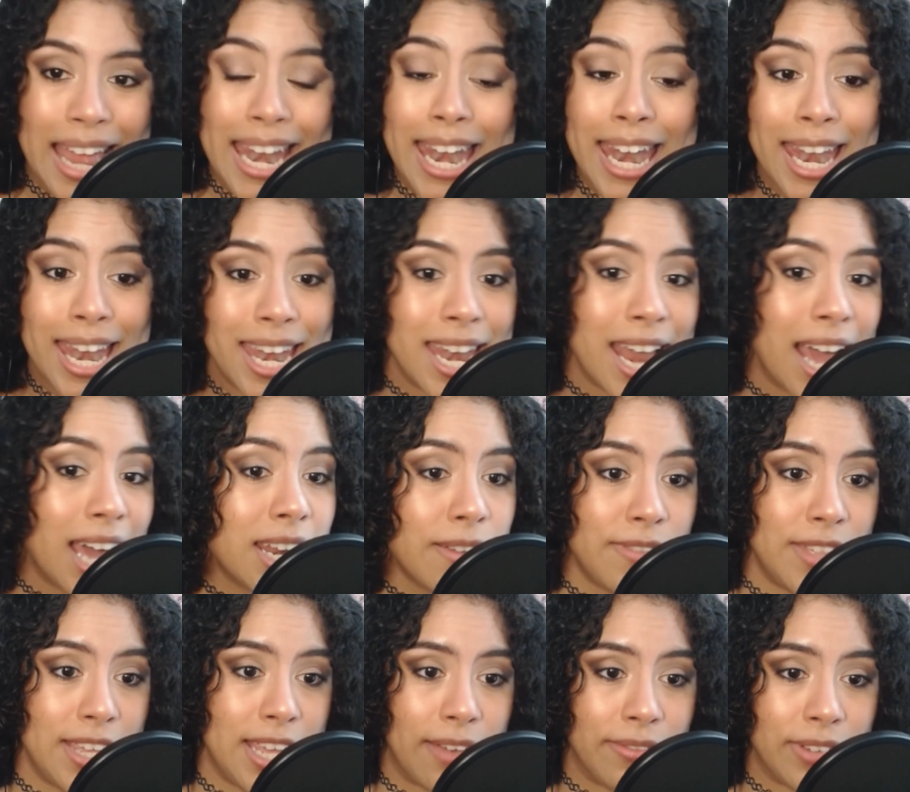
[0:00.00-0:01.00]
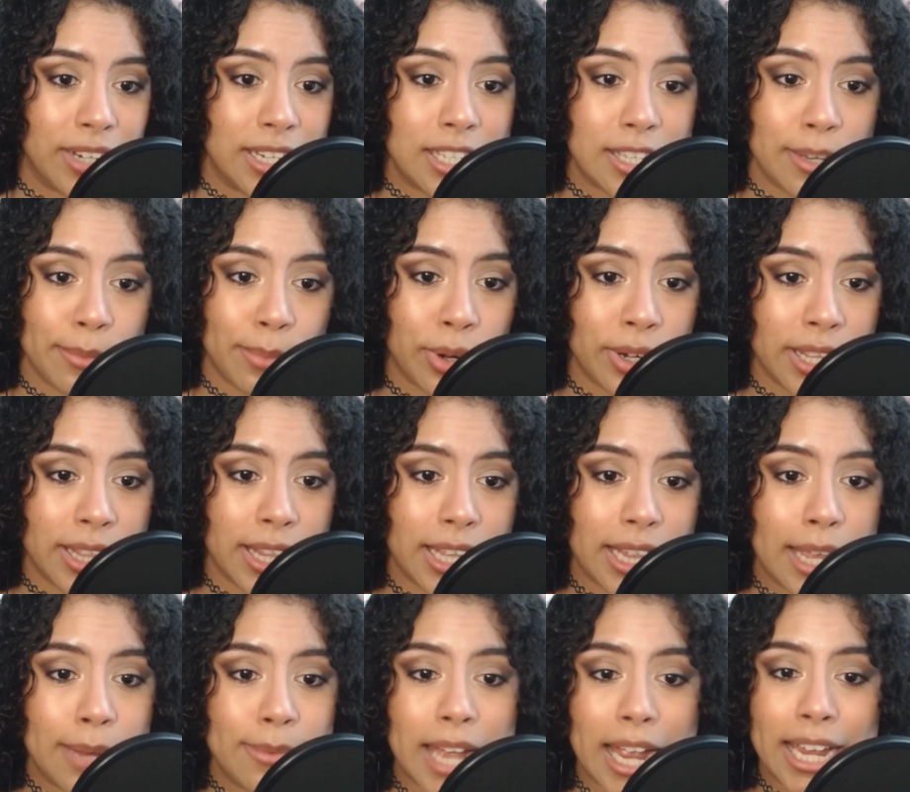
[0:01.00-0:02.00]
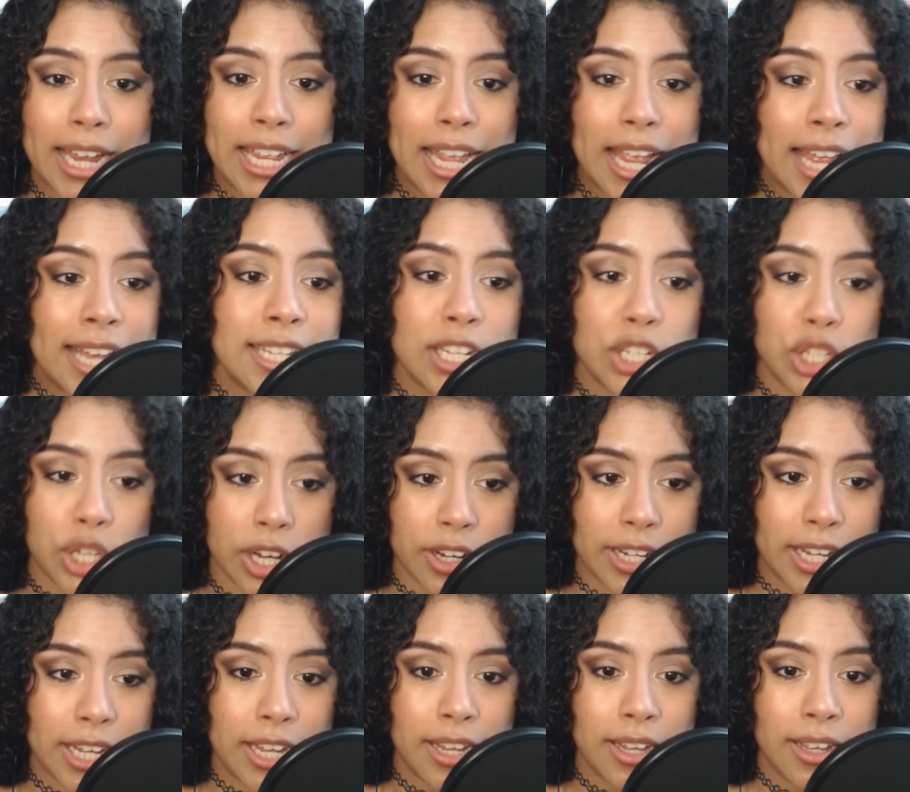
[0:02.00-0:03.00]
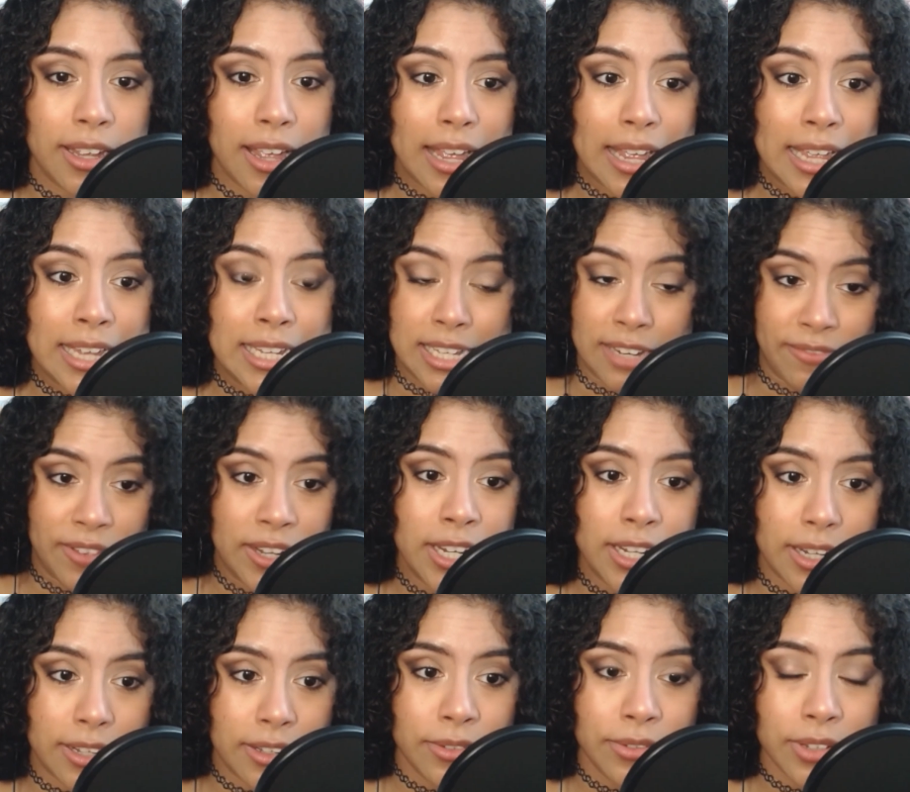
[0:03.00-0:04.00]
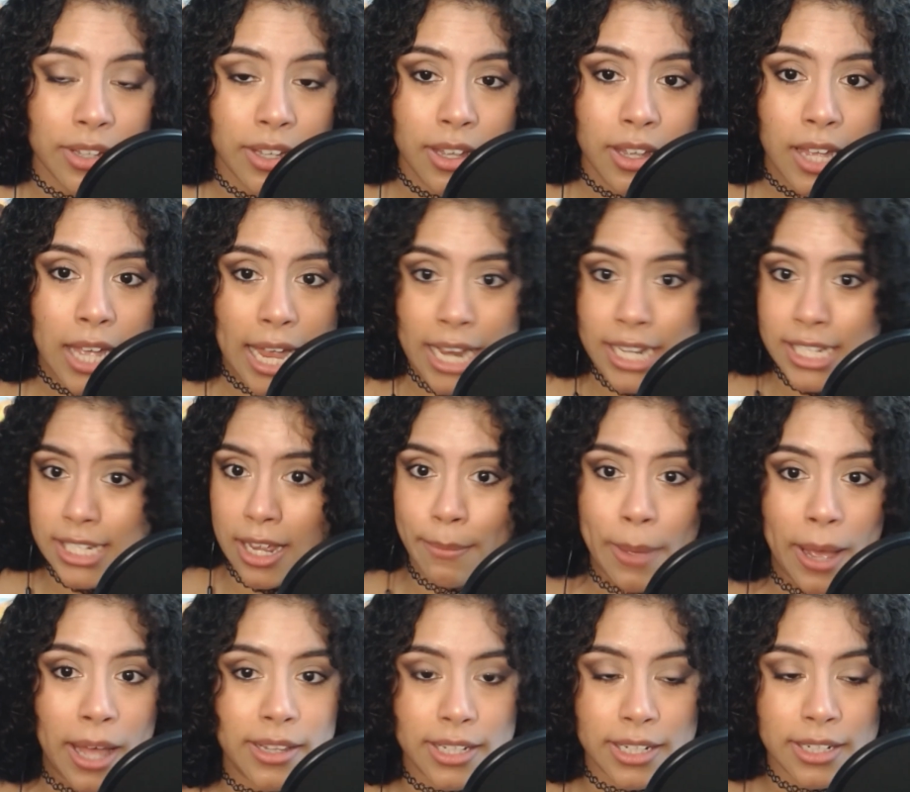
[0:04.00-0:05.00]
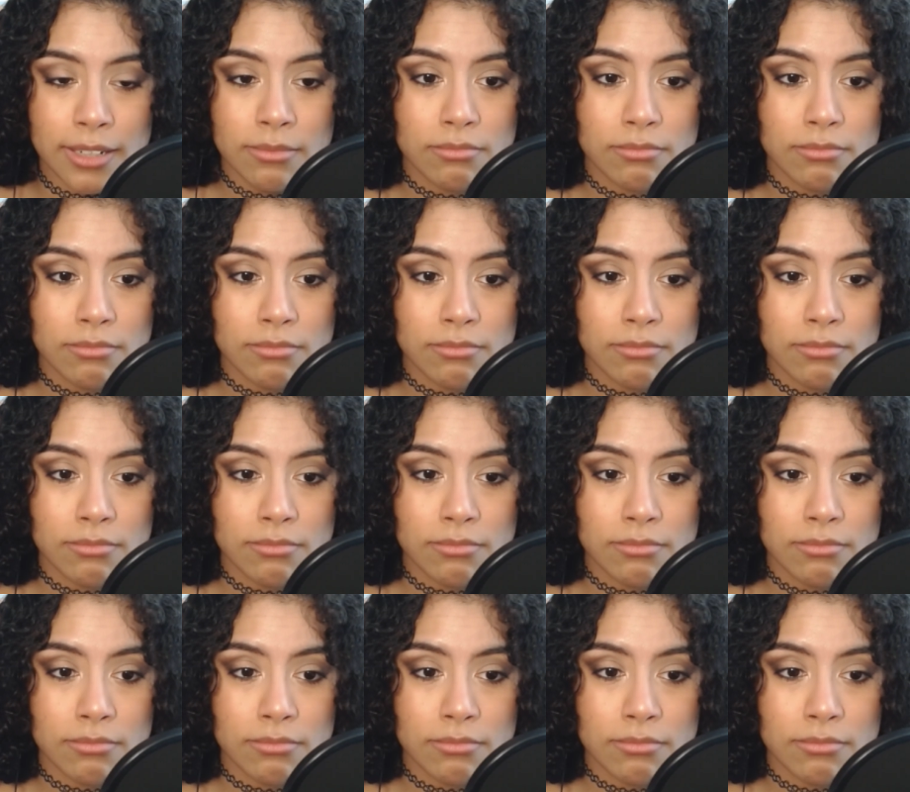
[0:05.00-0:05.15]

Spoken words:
None of the evidence supporting the claims that he isn't Cherokee is definitive. It's compelling,